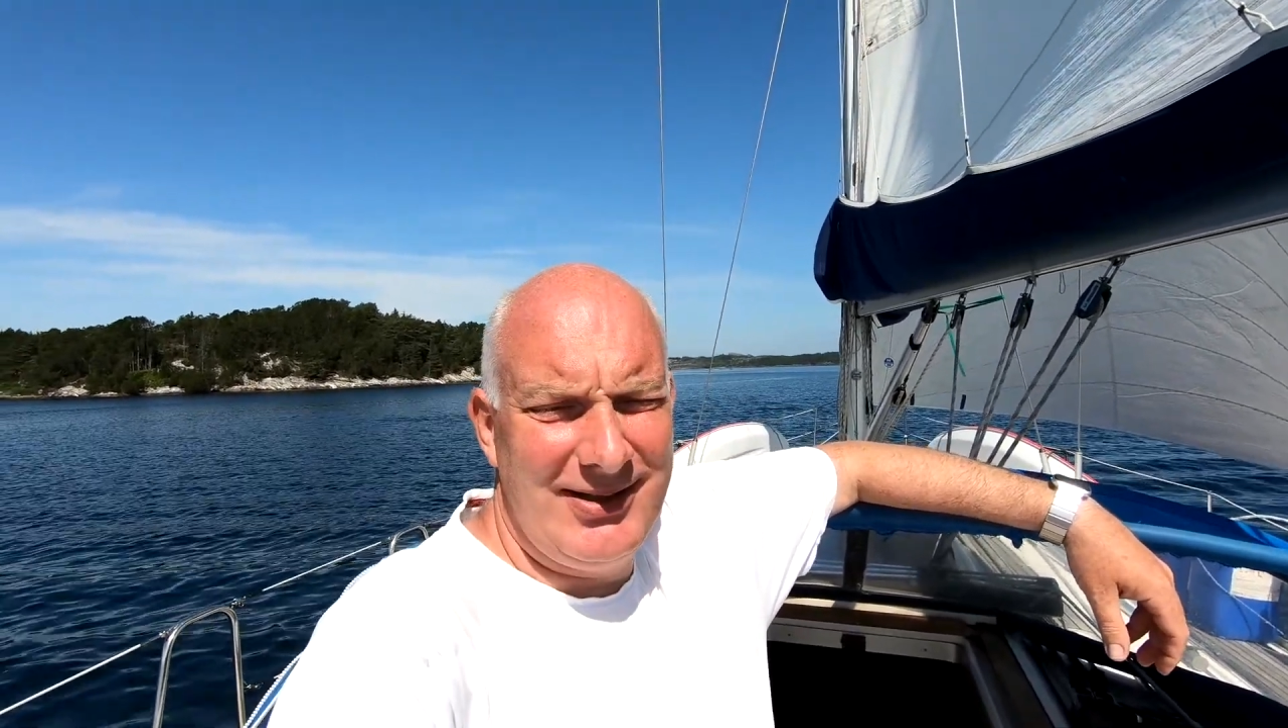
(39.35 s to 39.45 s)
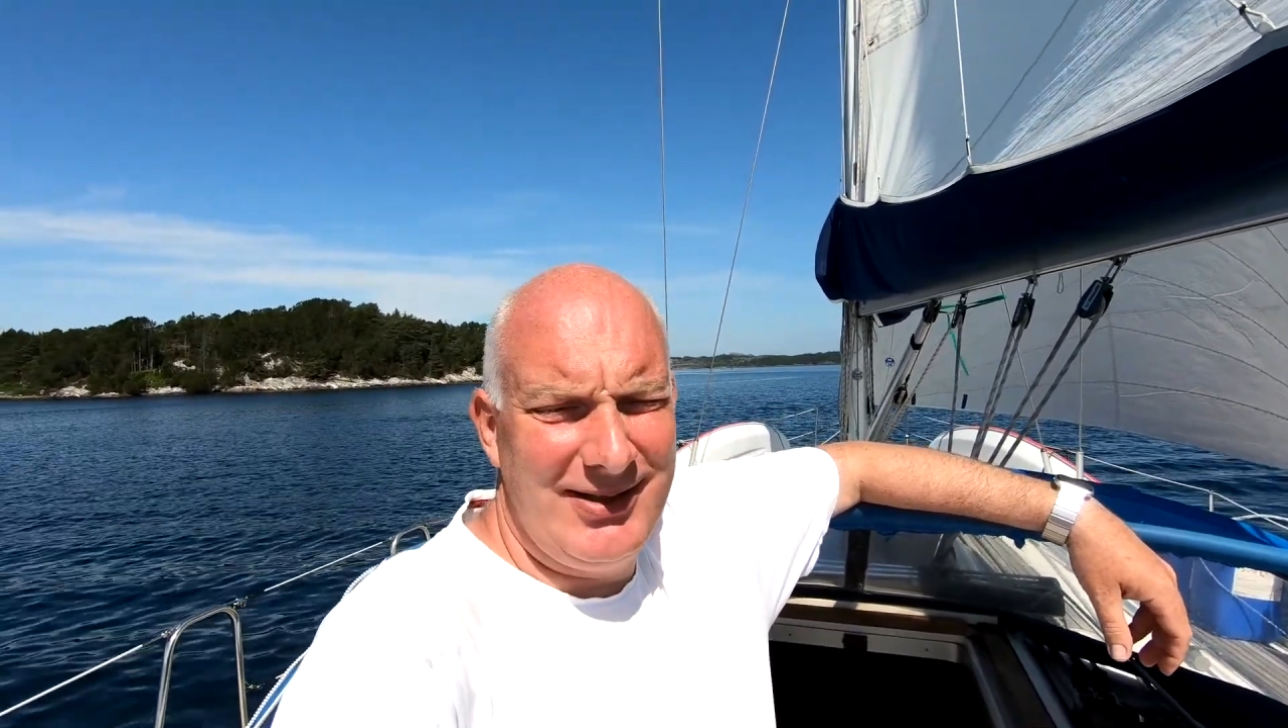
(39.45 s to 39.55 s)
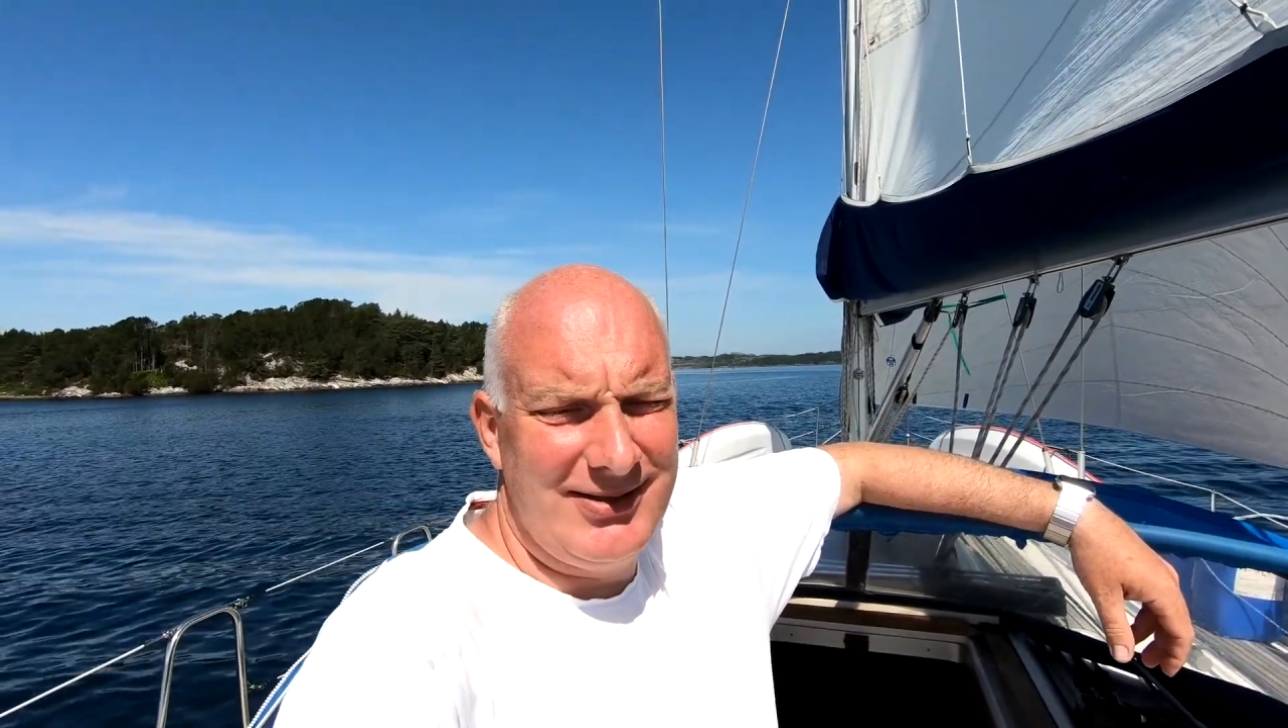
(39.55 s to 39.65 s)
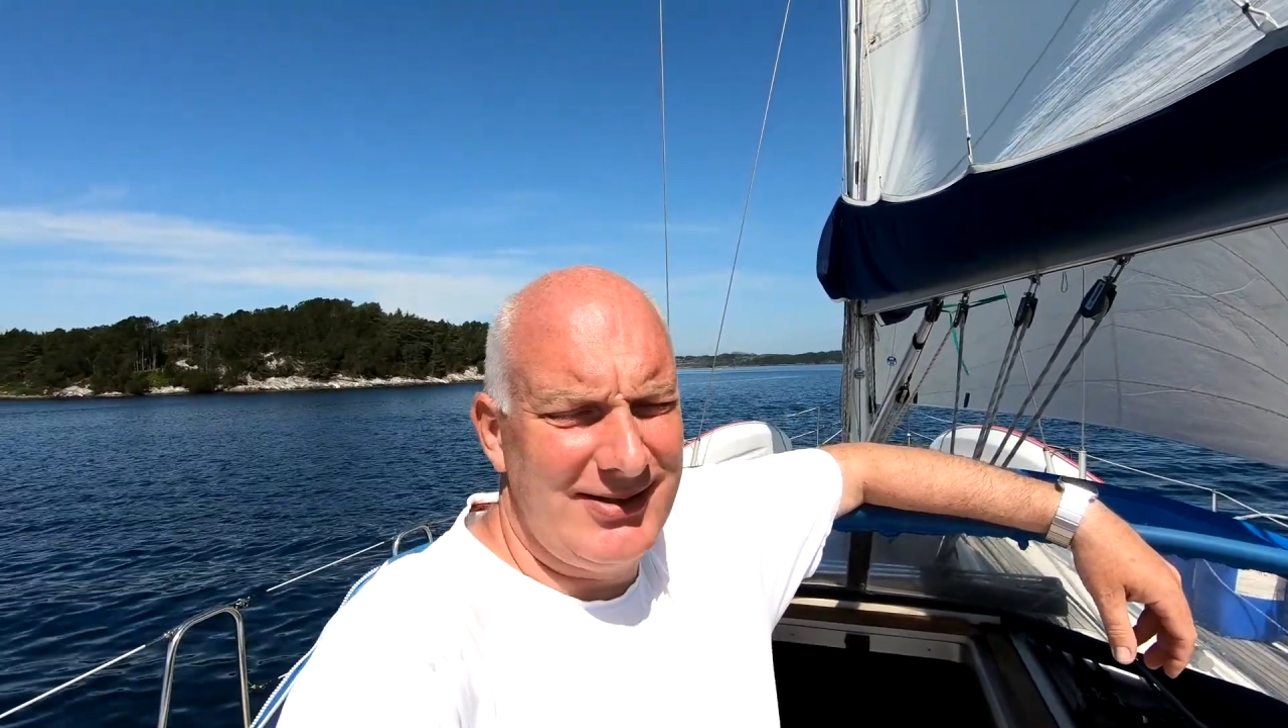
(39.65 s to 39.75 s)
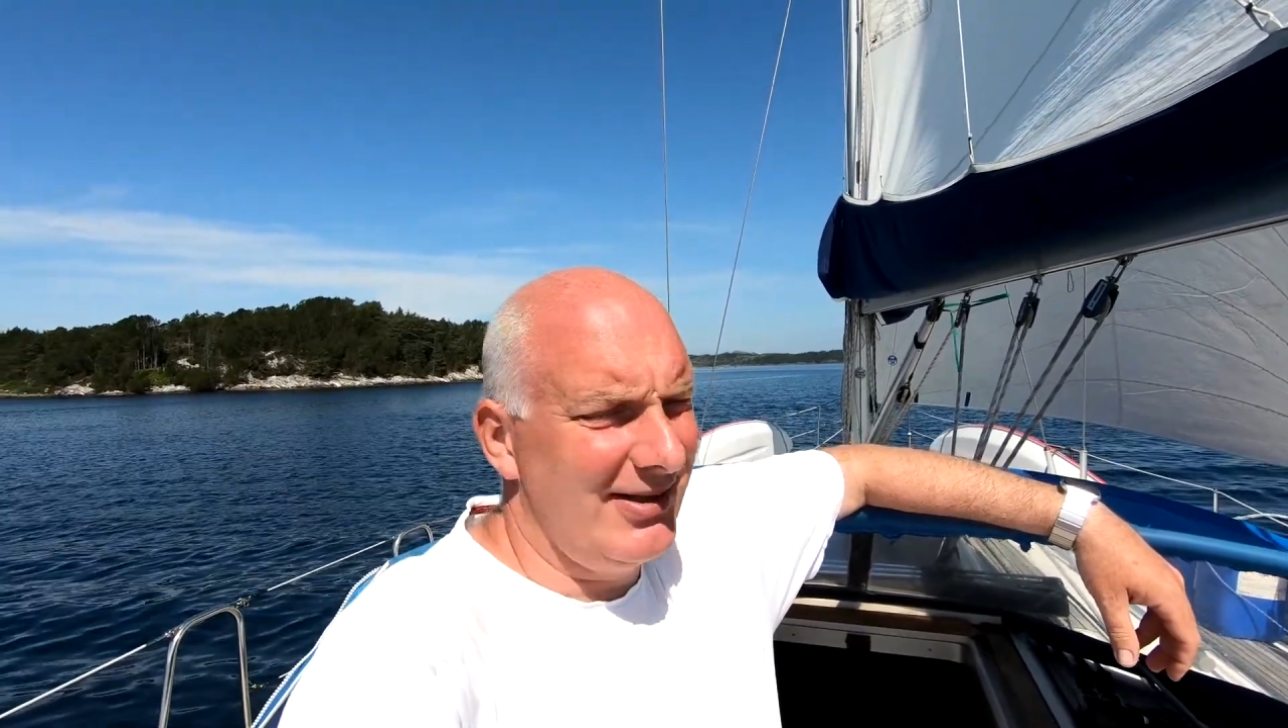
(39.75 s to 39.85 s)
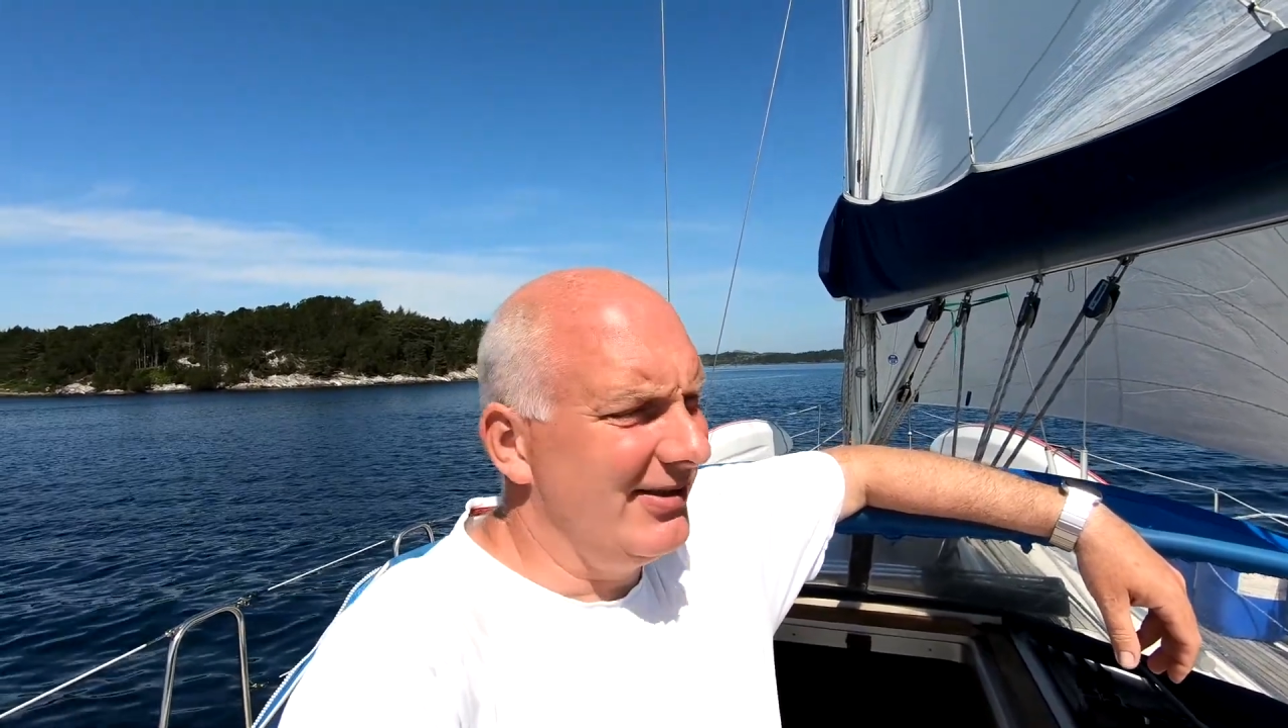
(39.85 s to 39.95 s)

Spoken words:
the sun